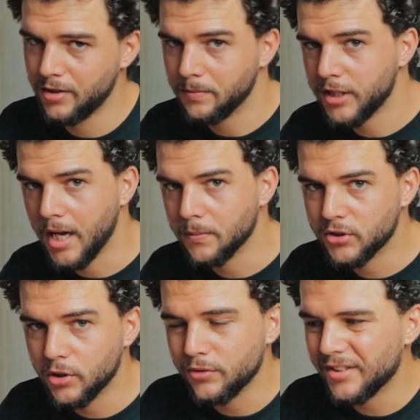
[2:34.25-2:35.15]
sometimes.
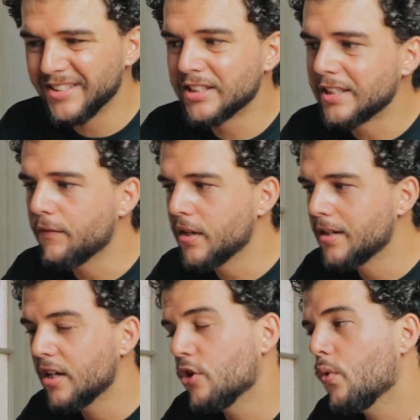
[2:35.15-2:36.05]
So this is something
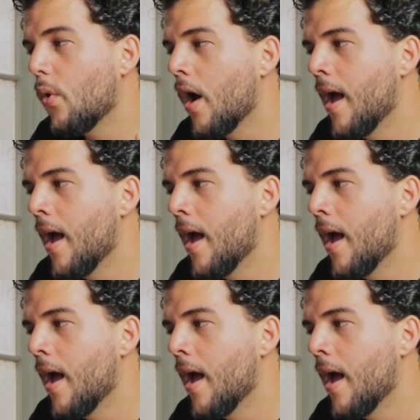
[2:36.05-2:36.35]
that you